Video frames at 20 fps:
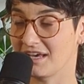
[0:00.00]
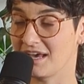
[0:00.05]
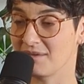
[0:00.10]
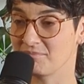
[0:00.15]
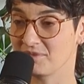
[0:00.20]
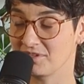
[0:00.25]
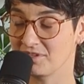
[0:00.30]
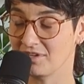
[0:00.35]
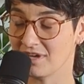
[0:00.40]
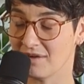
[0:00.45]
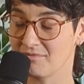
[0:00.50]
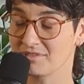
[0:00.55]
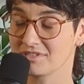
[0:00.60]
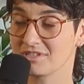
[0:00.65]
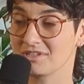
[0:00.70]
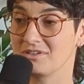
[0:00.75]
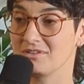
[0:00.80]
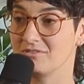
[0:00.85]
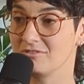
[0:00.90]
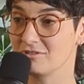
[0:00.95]
I was
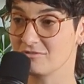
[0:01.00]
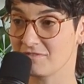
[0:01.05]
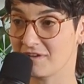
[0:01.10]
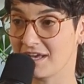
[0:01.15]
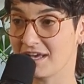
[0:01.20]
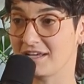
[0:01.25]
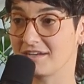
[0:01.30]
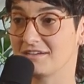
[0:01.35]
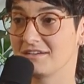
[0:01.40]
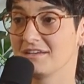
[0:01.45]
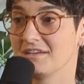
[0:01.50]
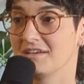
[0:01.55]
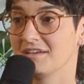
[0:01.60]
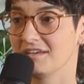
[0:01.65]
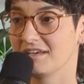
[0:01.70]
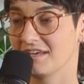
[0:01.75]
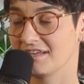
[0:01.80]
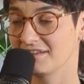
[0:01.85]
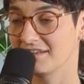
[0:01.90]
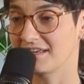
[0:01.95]
a huge fan,
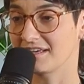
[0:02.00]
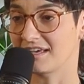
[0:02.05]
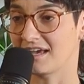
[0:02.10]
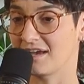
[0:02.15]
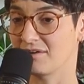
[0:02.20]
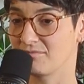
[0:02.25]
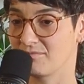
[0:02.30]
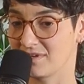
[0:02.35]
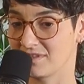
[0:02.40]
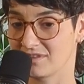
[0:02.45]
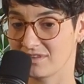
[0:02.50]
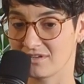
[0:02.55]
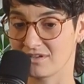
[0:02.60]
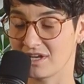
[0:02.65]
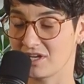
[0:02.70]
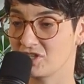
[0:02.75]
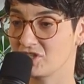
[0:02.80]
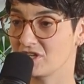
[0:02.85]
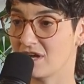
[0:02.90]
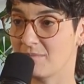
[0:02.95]
and like I went
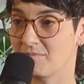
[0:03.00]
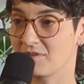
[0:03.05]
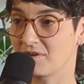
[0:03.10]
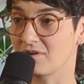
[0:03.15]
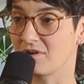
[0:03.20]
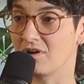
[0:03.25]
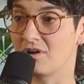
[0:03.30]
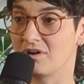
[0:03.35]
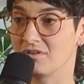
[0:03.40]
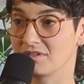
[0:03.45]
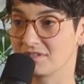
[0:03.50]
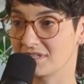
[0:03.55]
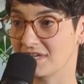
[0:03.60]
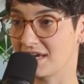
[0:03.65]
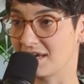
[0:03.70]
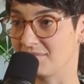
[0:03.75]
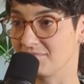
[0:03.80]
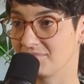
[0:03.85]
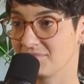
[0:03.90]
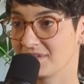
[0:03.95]
there, I shopped there all the
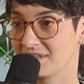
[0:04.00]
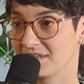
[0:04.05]
time.